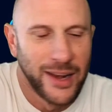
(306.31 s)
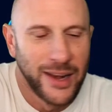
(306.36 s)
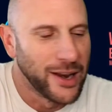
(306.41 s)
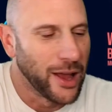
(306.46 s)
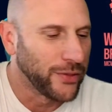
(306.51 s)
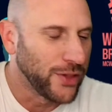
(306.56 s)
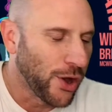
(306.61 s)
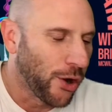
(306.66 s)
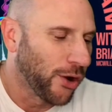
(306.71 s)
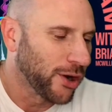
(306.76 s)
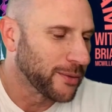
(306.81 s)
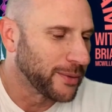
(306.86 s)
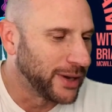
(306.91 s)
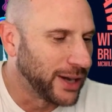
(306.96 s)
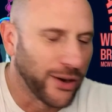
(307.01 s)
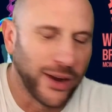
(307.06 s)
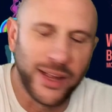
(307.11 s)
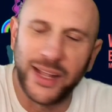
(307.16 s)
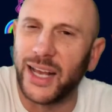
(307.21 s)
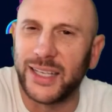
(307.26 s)
Now, the argument
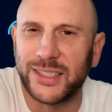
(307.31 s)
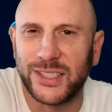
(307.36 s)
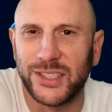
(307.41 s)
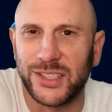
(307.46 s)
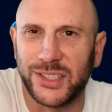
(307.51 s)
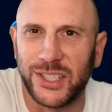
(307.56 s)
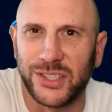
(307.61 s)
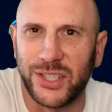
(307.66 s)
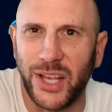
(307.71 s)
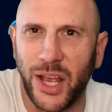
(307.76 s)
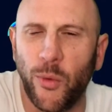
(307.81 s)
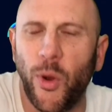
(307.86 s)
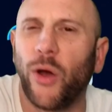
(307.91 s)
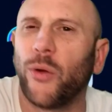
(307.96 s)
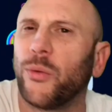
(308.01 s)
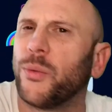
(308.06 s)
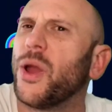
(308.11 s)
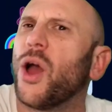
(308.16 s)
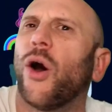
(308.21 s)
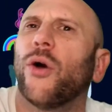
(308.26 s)
here, I guess, is to say,
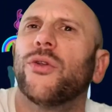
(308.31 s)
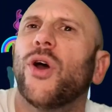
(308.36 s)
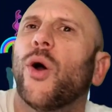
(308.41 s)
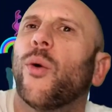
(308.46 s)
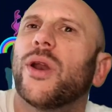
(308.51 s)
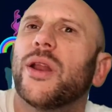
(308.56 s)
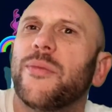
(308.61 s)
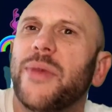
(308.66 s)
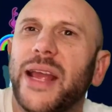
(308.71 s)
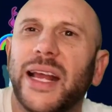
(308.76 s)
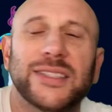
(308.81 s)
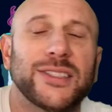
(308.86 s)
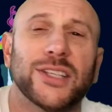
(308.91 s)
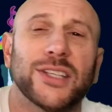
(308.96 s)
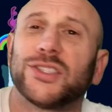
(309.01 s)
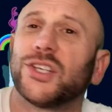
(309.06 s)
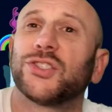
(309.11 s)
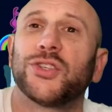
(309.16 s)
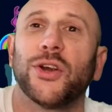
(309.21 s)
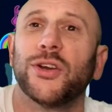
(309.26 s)
well, we all know what it means.
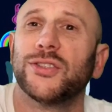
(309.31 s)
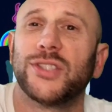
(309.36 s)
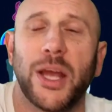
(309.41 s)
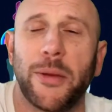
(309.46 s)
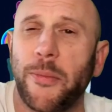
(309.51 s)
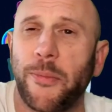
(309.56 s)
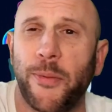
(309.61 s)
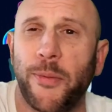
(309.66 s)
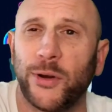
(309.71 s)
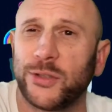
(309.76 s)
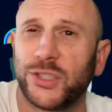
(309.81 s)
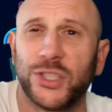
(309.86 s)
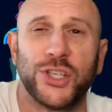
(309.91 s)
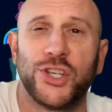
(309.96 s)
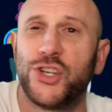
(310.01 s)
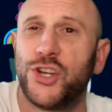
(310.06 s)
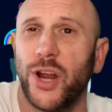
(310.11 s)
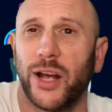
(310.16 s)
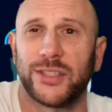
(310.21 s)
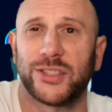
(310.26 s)
It's a certain type of
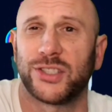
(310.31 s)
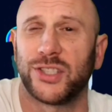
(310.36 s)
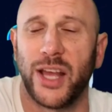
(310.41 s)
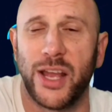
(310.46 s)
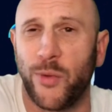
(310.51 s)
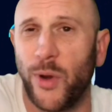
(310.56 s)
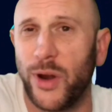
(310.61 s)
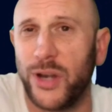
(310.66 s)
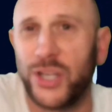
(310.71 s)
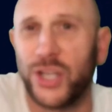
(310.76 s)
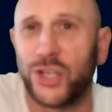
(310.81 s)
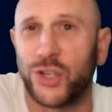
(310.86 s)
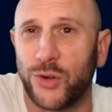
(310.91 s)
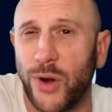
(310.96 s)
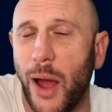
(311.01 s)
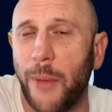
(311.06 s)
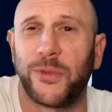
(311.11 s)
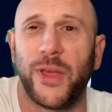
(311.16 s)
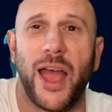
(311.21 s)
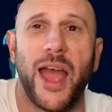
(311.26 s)
person, just like when you
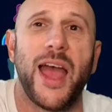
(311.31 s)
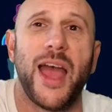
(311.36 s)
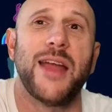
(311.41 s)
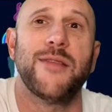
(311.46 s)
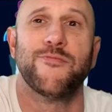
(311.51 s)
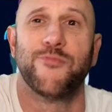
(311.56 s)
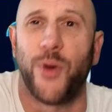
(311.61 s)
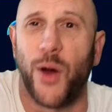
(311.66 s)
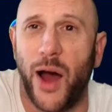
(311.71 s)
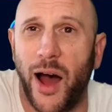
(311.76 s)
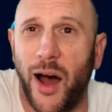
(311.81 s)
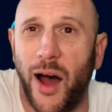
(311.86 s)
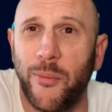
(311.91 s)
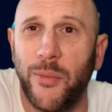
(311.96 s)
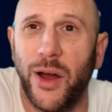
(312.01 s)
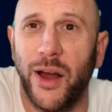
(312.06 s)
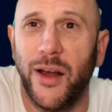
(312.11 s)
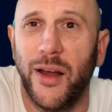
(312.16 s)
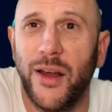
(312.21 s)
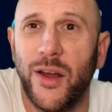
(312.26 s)
drop the
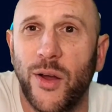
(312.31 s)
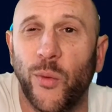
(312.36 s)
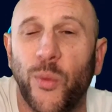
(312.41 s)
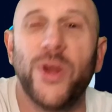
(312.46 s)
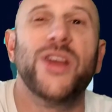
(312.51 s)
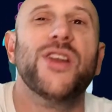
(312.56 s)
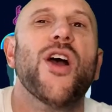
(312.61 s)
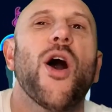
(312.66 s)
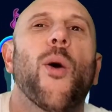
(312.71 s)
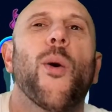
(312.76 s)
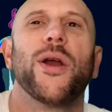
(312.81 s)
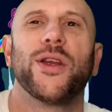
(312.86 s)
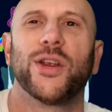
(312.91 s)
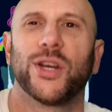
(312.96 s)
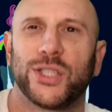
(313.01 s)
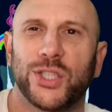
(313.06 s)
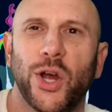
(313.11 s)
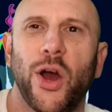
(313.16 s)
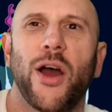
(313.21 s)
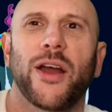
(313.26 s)
N-bomb, we know what
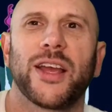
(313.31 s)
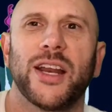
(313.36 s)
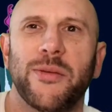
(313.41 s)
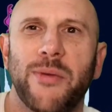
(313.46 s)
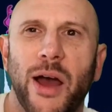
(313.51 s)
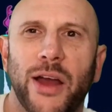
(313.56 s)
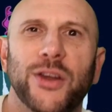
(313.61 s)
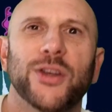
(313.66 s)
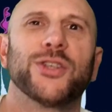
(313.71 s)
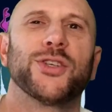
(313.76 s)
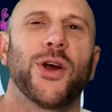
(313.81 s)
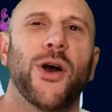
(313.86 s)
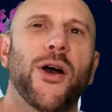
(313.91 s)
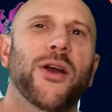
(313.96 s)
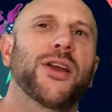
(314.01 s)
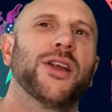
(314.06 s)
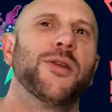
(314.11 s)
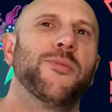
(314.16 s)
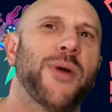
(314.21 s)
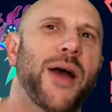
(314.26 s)
you're talking about. You're
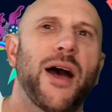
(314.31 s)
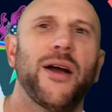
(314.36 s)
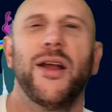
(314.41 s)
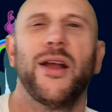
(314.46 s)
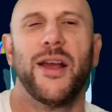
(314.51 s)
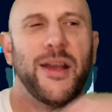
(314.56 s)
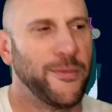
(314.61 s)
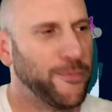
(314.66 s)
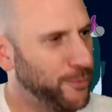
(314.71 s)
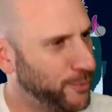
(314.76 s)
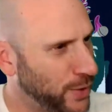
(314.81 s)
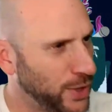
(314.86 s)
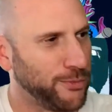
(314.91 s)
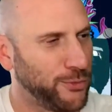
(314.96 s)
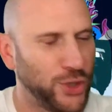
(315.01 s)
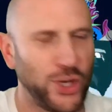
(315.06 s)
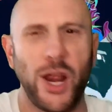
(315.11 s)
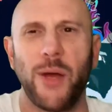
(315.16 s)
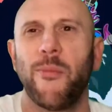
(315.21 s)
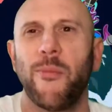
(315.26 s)
talking about
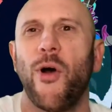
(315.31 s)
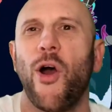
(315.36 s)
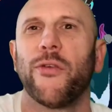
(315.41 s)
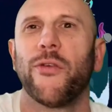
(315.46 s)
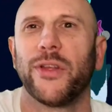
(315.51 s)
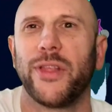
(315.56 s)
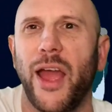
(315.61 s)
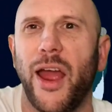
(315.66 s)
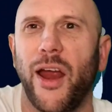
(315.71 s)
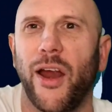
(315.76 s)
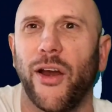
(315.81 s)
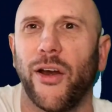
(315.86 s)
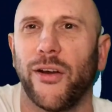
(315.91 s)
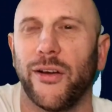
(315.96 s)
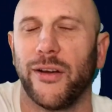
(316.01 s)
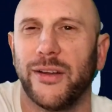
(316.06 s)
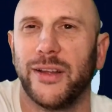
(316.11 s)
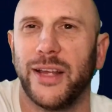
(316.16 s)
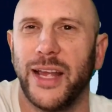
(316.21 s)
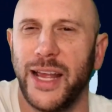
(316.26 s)
Jim over
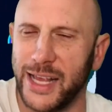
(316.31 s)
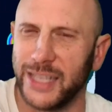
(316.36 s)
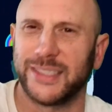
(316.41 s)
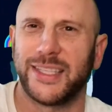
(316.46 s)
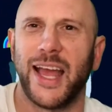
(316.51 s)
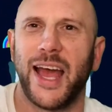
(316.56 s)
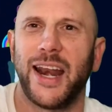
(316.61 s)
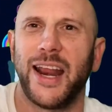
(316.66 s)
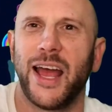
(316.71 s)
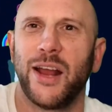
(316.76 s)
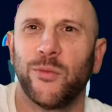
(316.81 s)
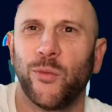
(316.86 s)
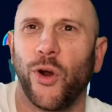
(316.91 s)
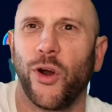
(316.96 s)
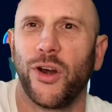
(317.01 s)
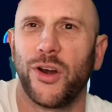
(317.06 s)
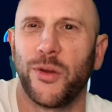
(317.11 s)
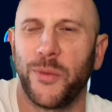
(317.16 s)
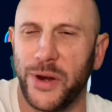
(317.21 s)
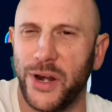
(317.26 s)
there. He's that
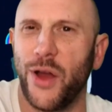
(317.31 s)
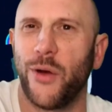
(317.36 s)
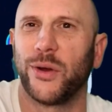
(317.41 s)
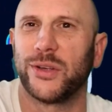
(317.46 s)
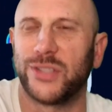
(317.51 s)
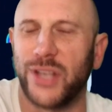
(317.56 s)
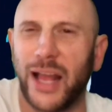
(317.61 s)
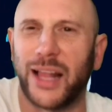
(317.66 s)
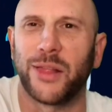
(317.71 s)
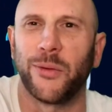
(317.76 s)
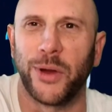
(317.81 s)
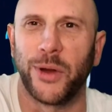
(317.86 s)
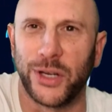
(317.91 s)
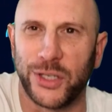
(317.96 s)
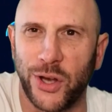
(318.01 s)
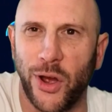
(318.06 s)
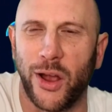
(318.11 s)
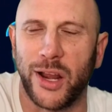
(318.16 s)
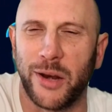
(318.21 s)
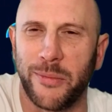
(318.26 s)
N-word, and we know exactly what
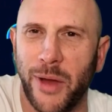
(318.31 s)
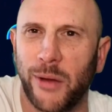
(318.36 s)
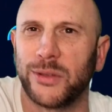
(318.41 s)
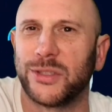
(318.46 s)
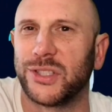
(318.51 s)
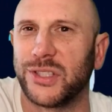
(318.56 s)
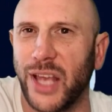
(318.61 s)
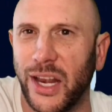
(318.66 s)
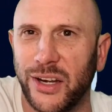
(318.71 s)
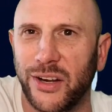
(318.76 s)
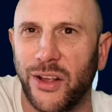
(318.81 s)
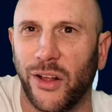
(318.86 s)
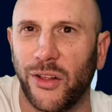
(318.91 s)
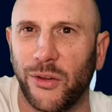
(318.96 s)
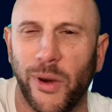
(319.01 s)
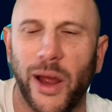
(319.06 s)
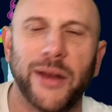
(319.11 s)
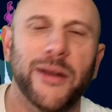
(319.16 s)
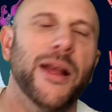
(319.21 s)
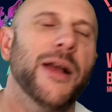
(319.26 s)
you're talking about with skin
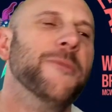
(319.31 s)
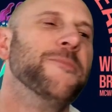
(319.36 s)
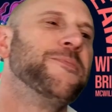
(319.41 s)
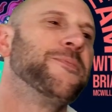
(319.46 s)
color, right?